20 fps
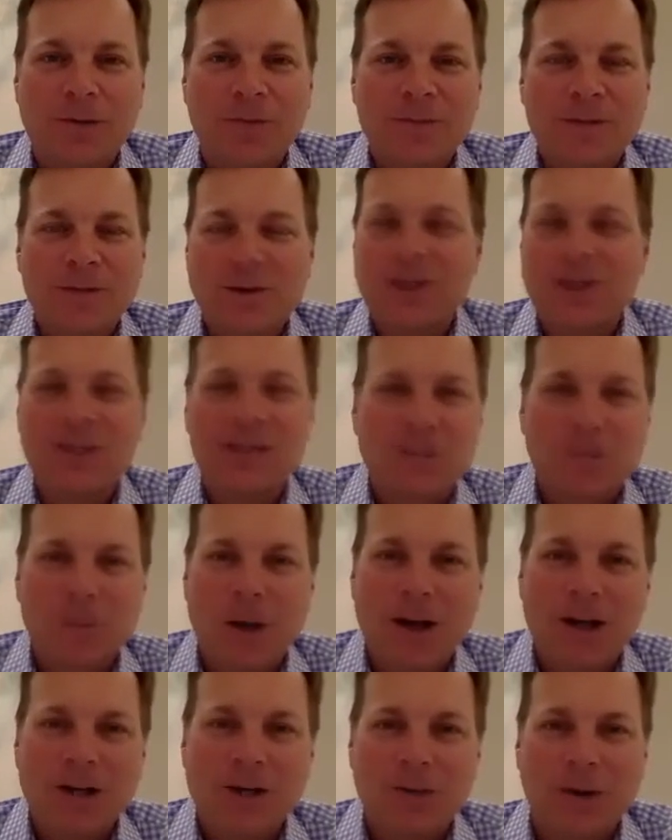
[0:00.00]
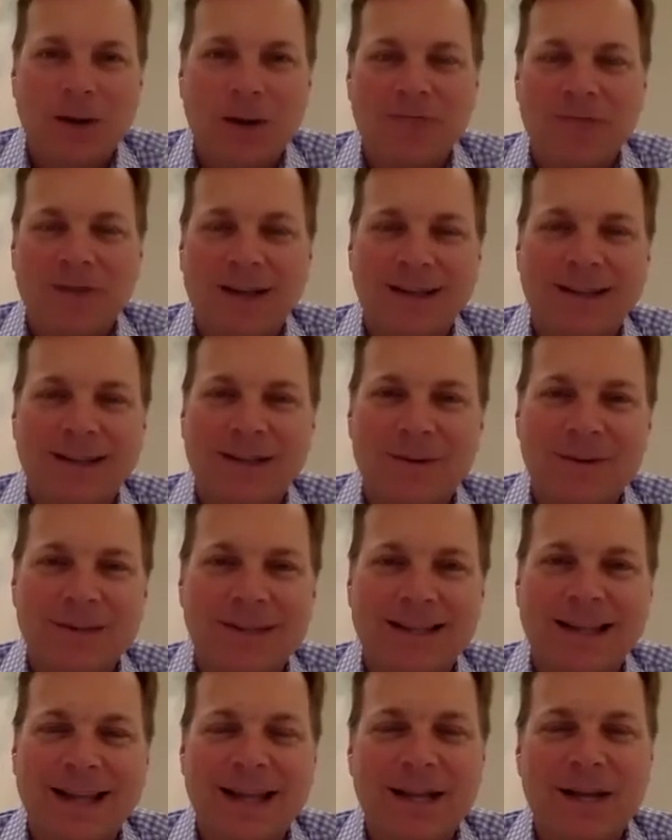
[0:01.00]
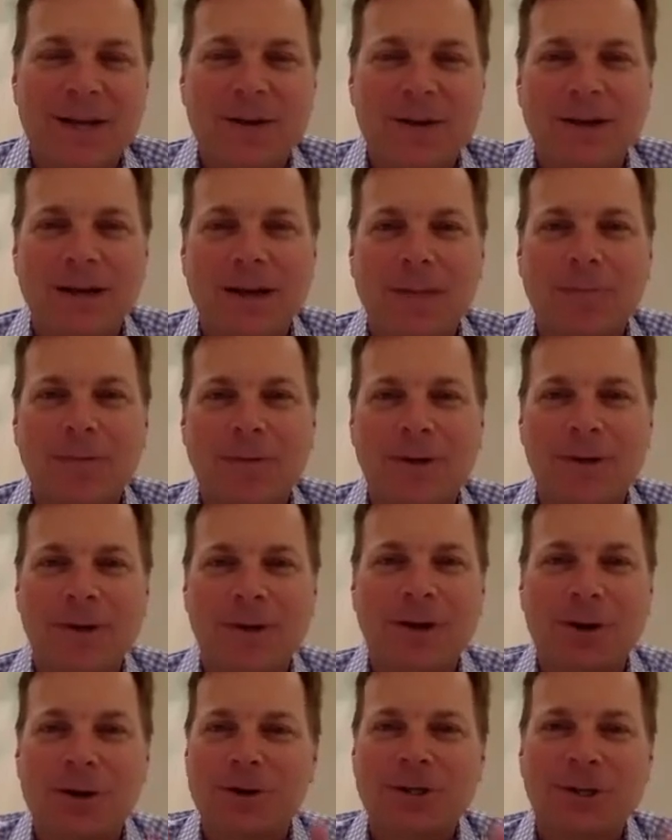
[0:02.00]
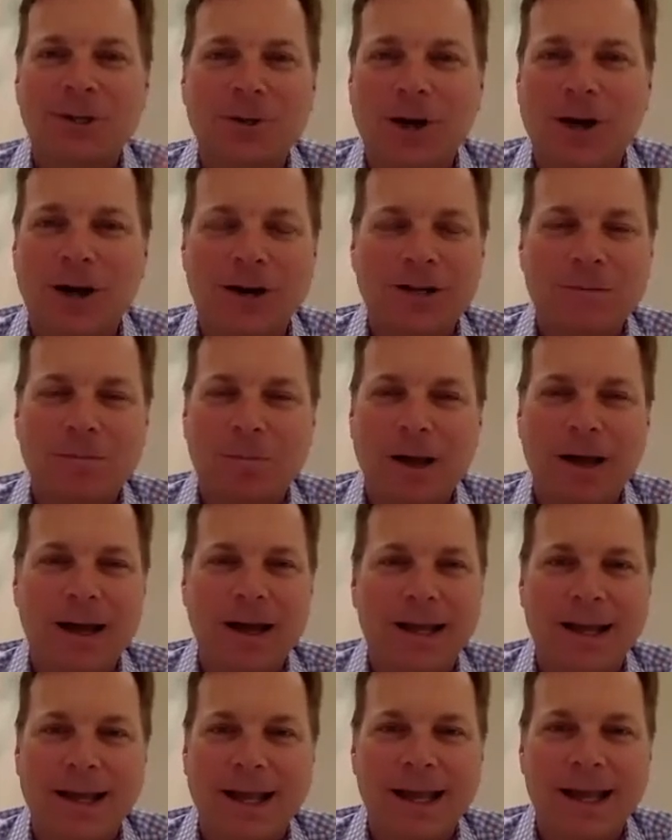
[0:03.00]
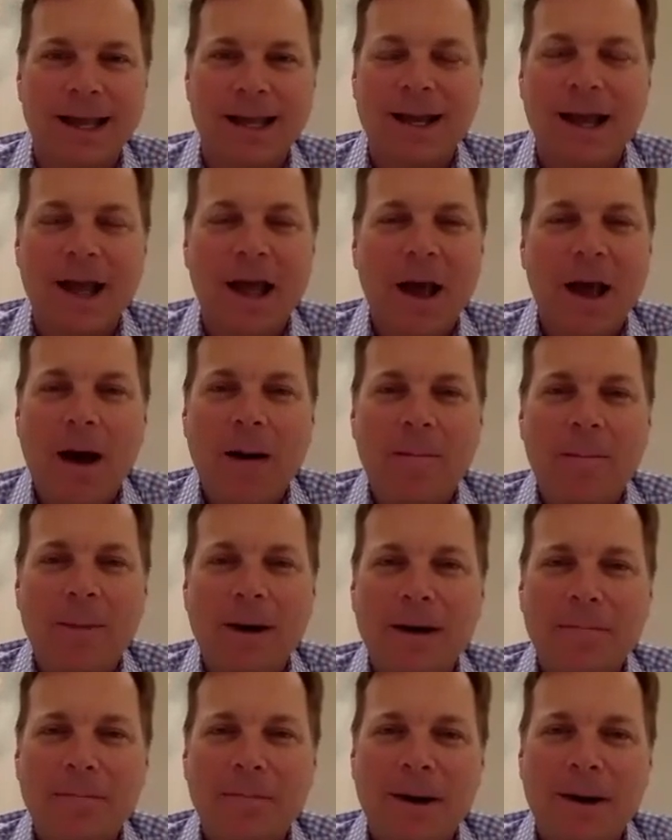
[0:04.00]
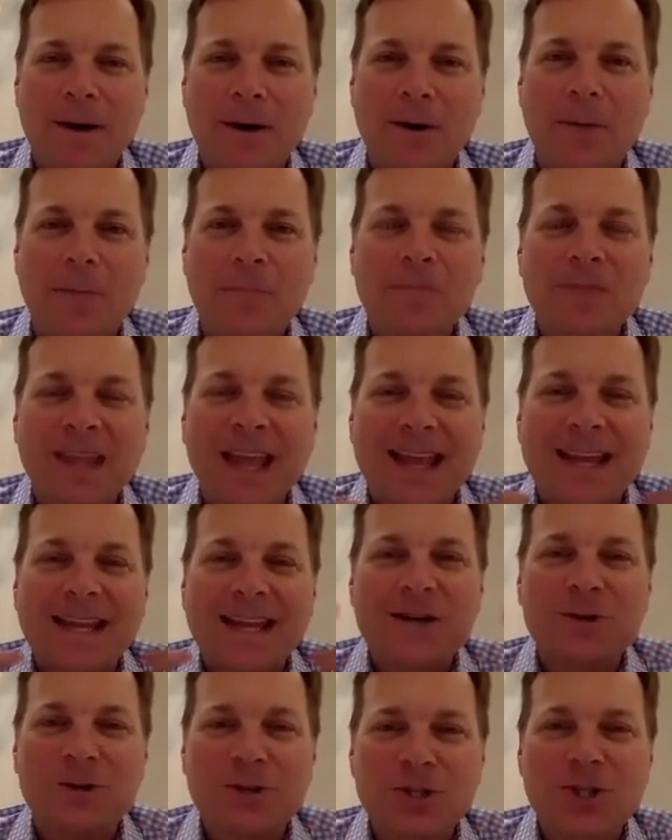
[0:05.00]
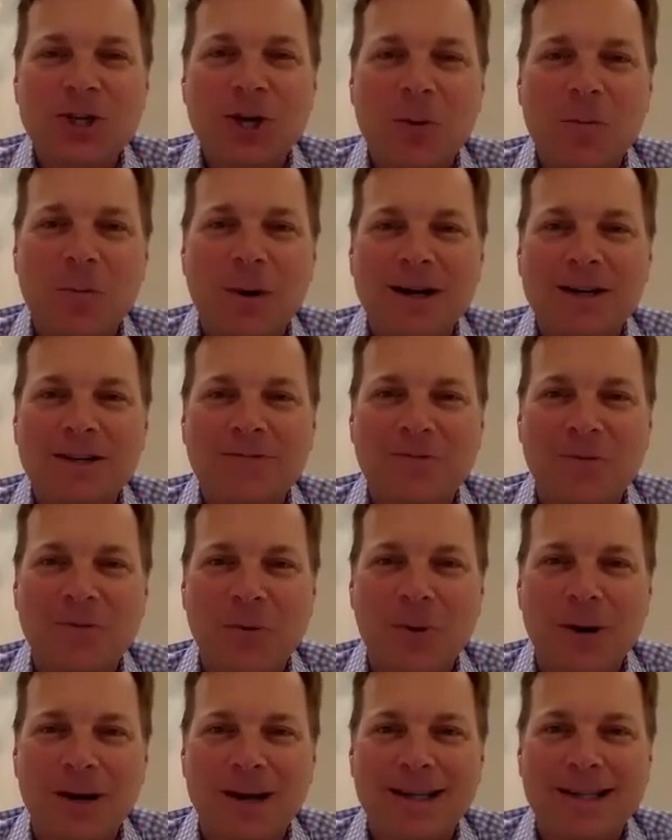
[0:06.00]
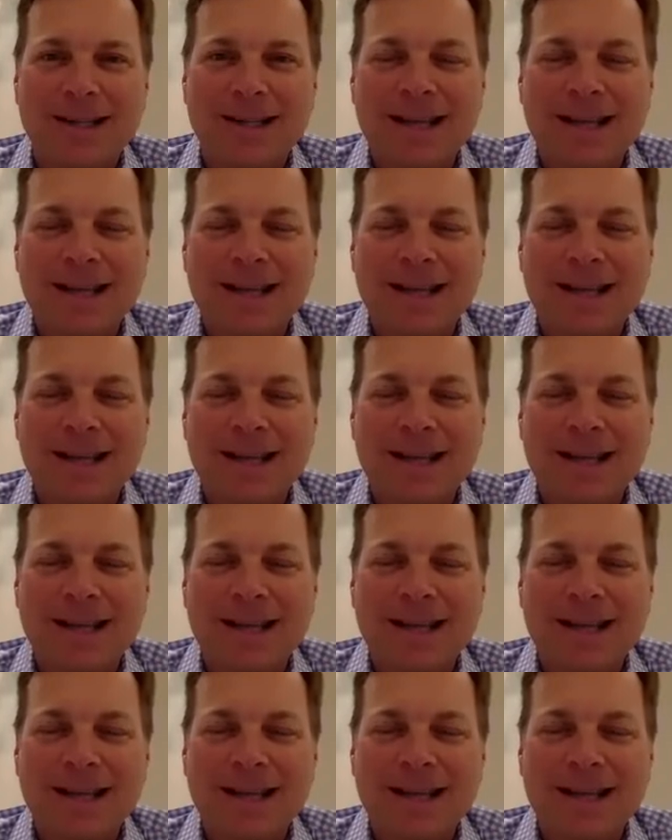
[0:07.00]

So I just watched one. In fact, there was a lady who had uploaded her two dogs playing in a mud puddle. And here's Joe Buck's voice